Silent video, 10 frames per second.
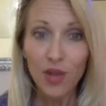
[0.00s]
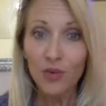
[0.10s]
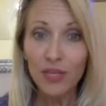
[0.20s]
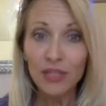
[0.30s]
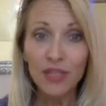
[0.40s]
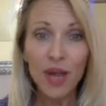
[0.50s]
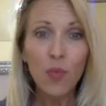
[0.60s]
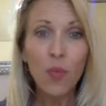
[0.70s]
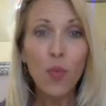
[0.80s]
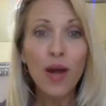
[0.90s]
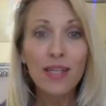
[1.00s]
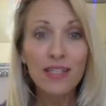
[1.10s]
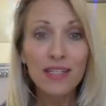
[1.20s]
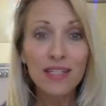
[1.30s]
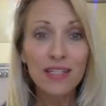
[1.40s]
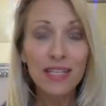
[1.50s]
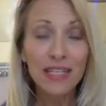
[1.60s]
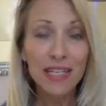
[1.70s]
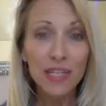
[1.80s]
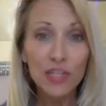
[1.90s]
We look at what does
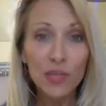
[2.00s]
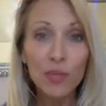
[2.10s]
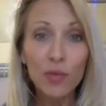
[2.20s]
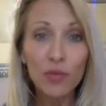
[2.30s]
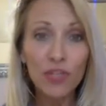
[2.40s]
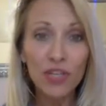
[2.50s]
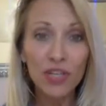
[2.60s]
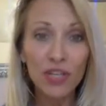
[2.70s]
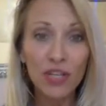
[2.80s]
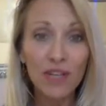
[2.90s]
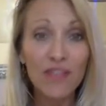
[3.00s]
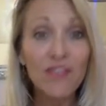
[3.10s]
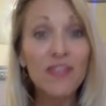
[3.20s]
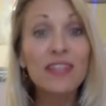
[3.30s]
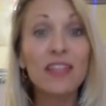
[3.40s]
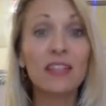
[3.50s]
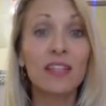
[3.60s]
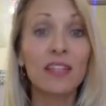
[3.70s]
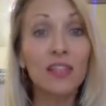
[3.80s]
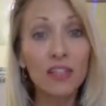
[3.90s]
each emotion
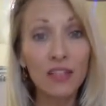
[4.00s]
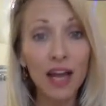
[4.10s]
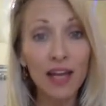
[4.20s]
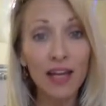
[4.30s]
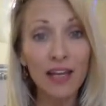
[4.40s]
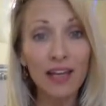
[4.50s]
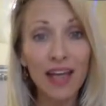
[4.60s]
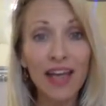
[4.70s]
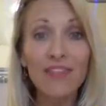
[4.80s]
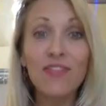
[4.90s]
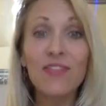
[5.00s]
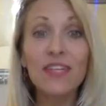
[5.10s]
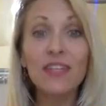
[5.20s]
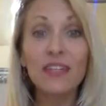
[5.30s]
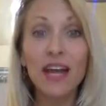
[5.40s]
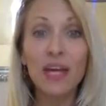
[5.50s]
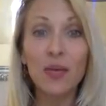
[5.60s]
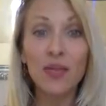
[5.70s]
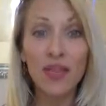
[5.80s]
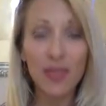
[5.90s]
physically look like and feel like
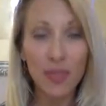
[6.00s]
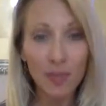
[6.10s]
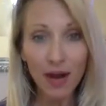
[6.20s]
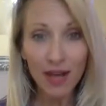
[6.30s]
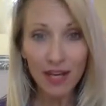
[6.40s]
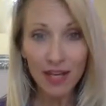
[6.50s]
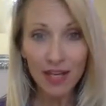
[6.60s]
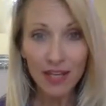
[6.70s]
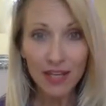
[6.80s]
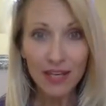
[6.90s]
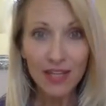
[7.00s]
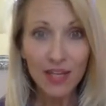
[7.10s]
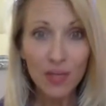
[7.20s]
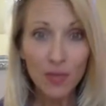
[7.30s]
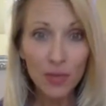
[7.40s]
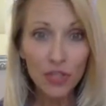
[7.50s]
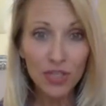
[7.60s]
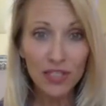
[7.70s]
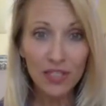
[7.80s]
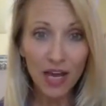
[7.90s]
within the body. That an emotion
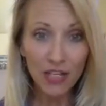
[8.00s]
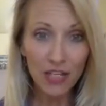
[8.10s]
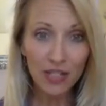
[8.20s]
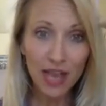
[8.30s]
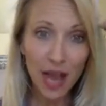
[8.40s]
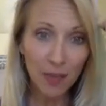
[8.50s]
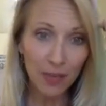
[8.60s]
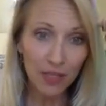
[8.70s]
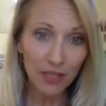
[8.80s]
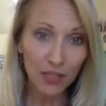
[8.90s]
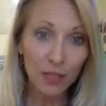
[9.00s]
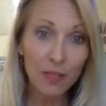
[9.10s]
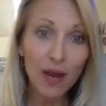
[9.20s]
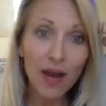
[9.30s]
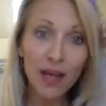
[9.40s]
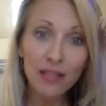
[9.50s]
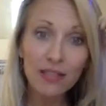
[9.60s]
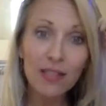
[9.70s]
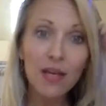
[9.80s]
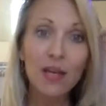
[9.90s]
is not just happening in your
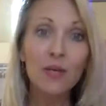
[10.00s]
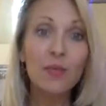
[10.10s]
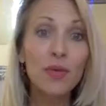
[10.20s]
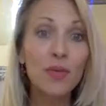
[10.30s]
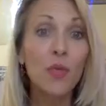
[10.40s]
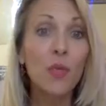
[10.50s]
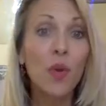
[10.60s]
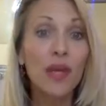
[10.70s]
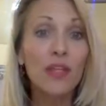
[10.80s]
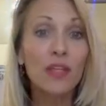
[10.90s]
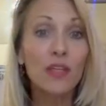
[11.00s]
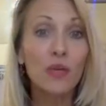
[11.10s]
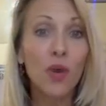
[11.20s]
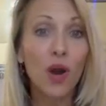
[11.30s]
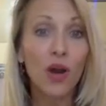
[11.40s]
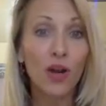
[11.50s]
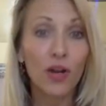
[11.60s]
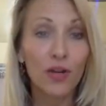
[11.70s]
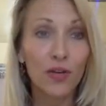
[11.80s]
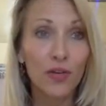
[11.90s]
mind, but the way that you
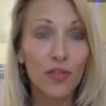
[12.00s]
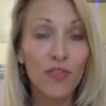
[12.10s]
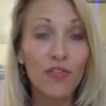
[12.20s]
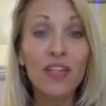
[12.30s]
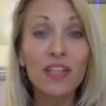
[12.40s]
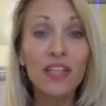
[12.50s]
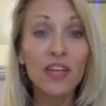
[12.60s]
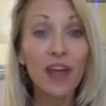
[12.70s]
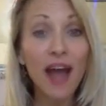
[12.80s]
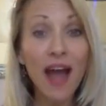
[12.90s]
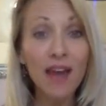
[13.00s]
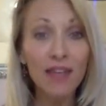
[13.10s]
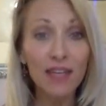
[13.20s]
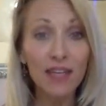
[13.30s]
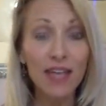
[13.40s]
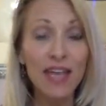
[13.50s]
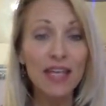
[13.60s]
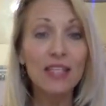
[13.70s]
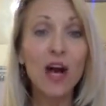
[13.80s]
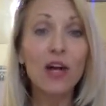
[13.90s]
are, the feeling that you're having
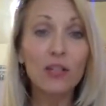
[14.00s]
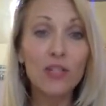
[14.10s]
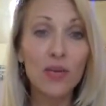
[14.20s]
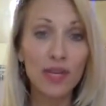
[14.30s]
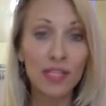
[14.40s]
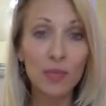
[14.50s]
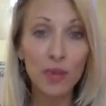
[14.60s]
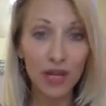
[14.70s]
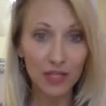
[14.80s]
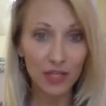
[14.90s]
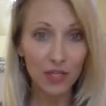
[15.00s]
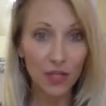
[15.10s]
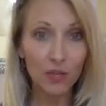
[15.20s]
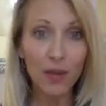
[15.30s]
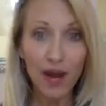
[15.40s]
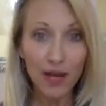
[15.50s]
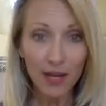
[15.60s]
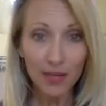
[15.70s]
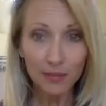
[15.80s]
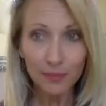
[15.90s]
is also expressed in your
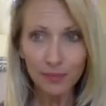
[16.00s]
body.